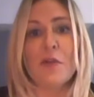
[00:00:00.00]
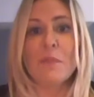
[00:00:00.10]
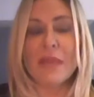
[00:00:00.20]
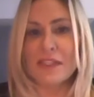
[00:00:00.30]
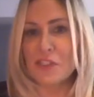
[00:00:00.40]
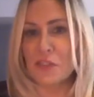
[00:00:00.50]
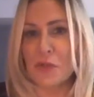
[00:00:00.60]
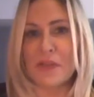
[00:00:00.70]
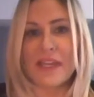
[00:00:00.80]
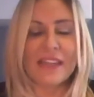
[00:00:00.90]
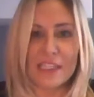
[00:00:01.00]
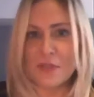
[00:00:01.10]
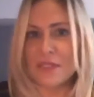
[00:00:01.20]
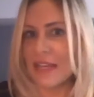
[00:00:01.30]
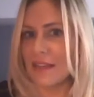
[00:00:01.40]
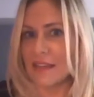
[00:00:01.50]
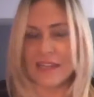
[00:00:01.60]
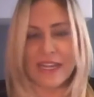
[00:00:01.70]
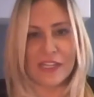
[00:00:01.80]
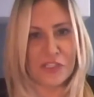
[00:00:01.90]
make sure that, like you said, that the
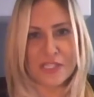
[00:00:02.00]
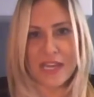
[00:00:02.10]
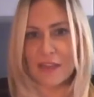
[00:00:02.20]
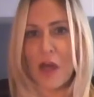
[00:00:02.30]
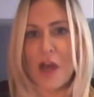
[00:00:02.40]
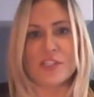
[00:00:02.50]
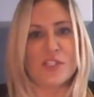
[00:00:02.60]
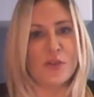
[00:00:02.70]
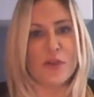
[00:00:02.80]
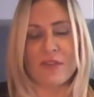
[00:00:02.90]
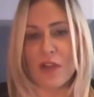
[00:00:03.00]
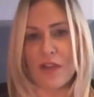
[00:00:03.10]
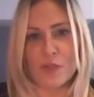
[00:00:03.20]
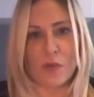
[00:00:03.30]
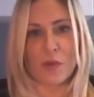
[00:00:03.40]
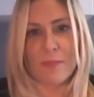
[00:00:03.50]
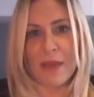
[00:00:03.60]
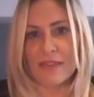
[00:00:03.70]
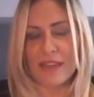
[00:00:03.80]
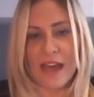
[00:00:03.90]
connection's not lost. You don't ever have to worry
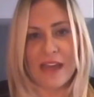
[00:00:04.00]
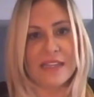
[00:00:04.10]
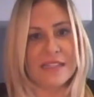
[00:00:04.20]
about that.